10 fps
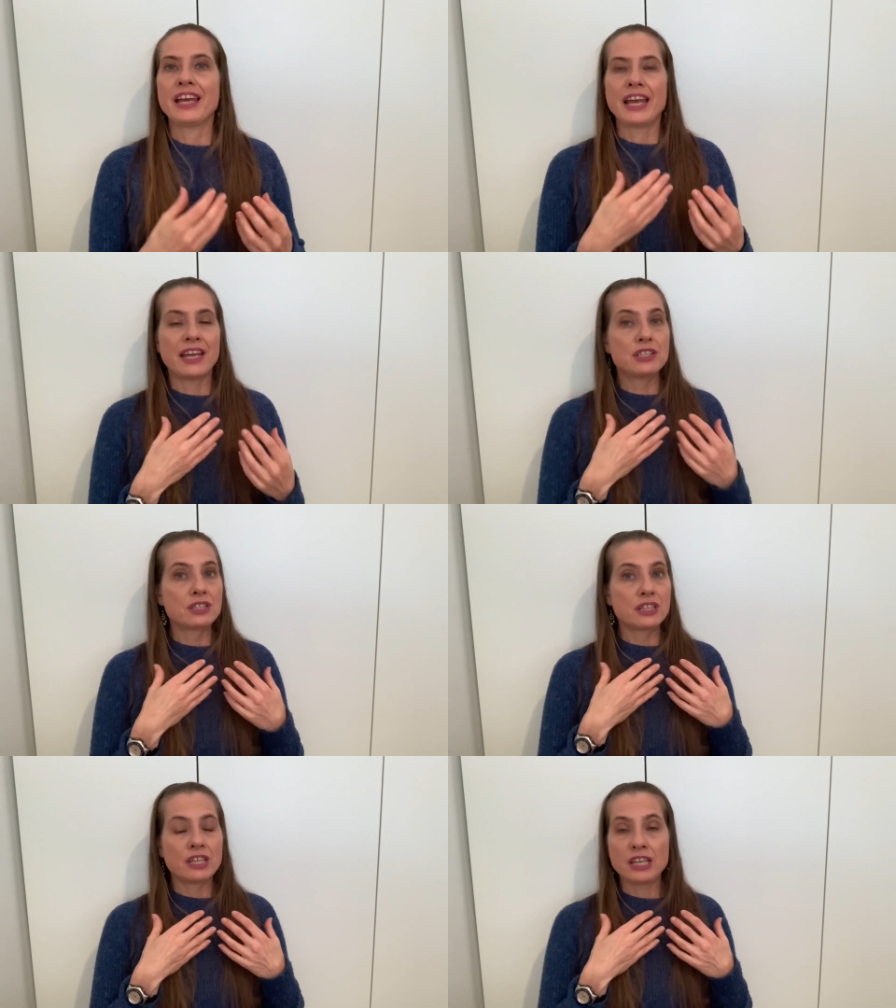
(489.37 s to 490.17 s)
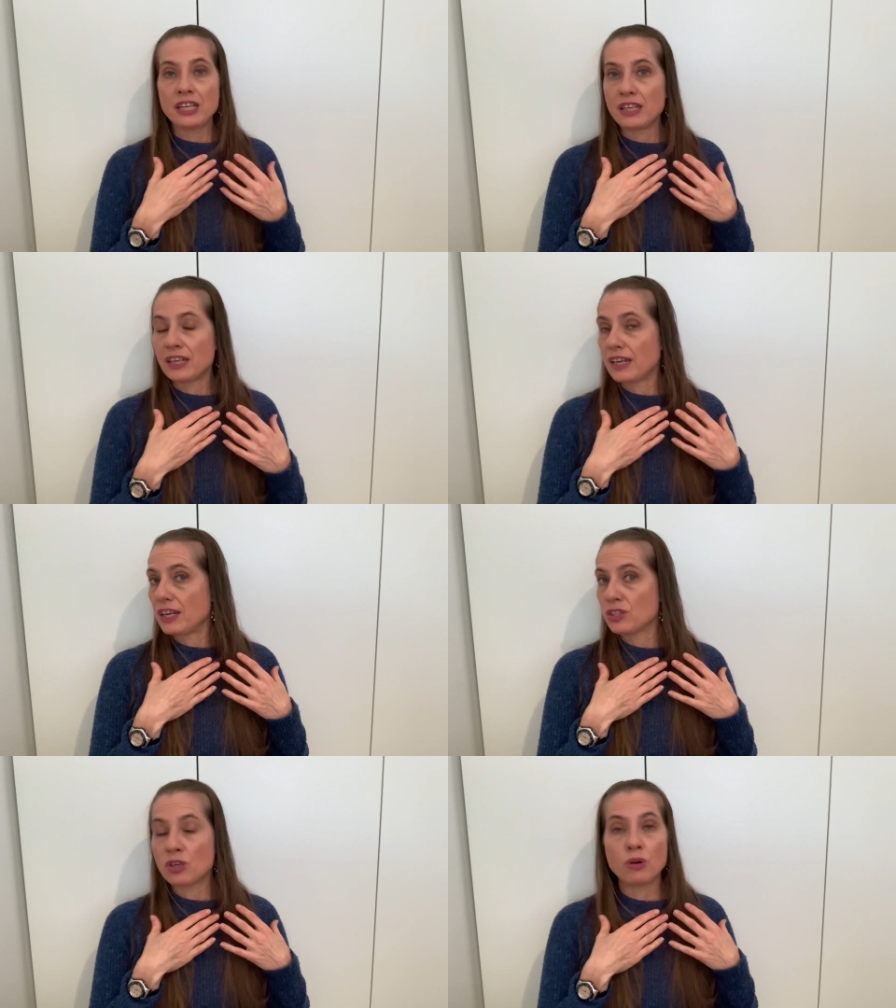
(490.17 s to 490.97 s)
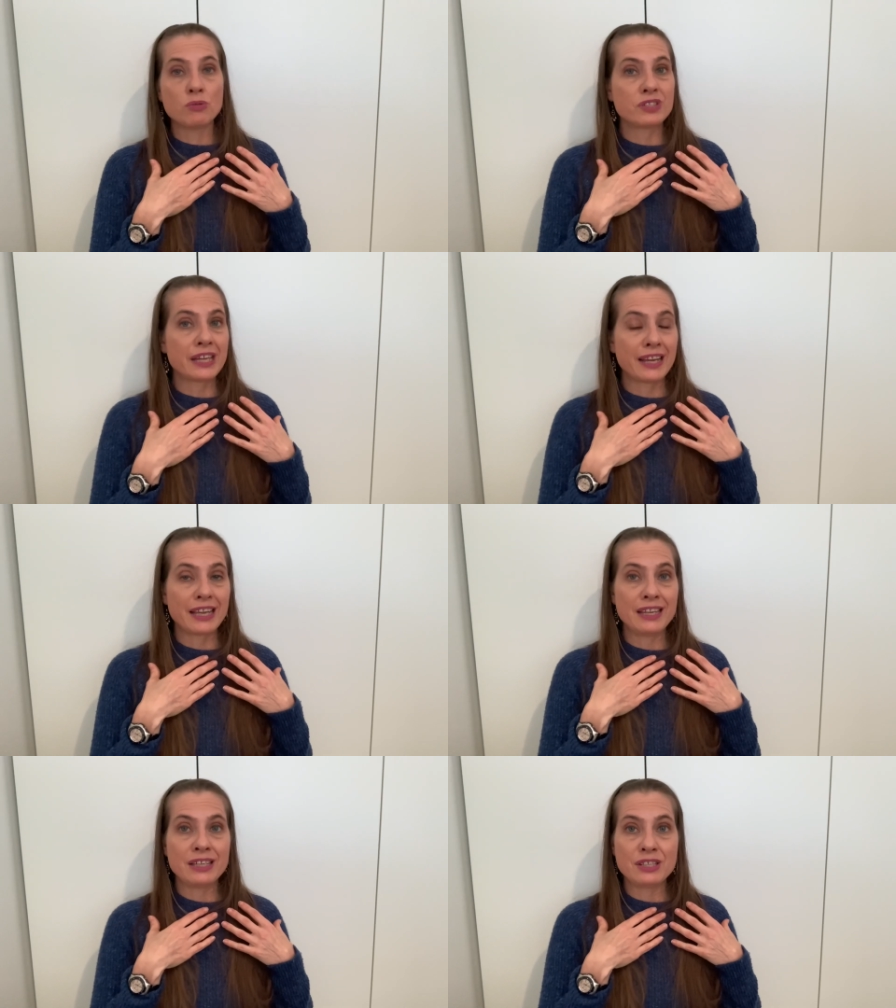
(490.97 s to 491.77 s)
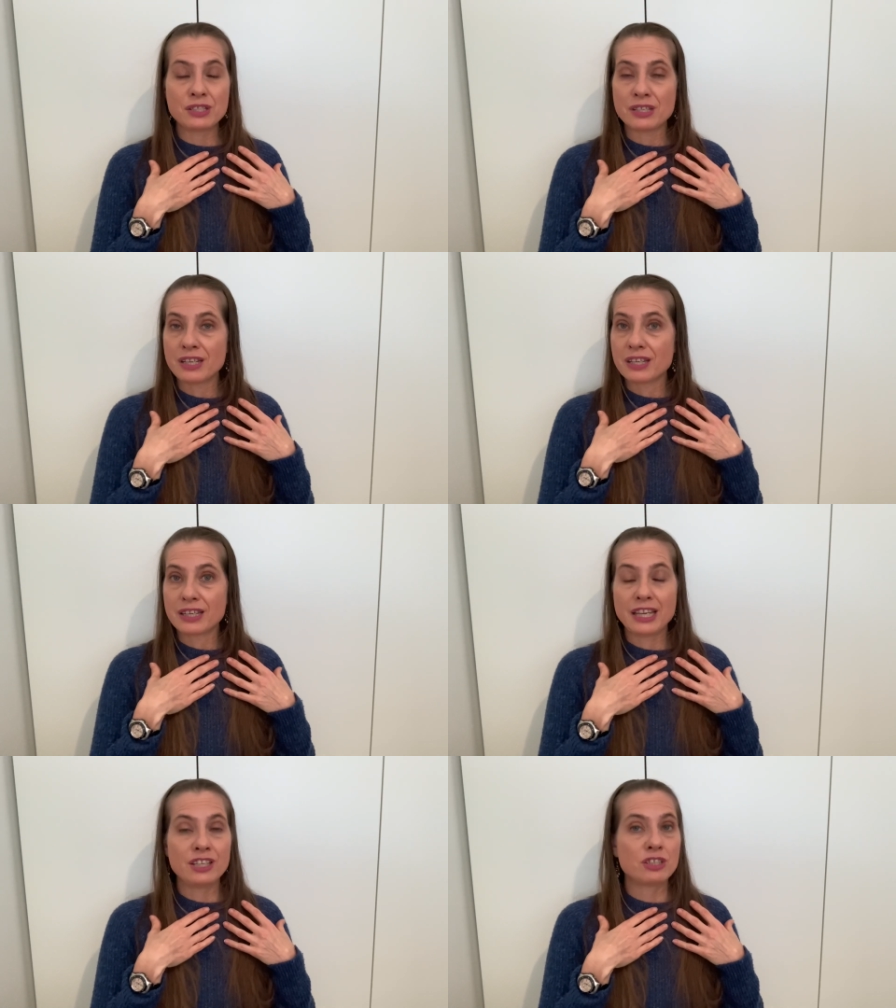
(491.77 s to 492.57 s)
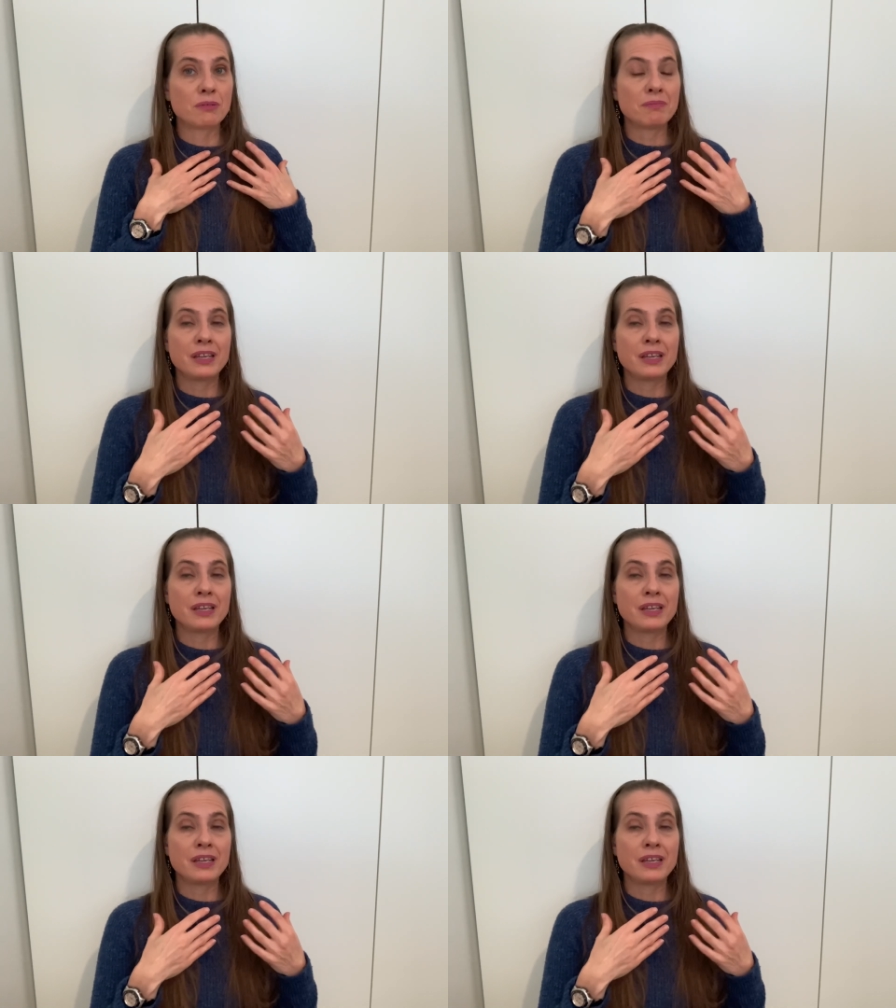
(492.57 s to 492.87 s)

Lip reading: And he knows that his kingdom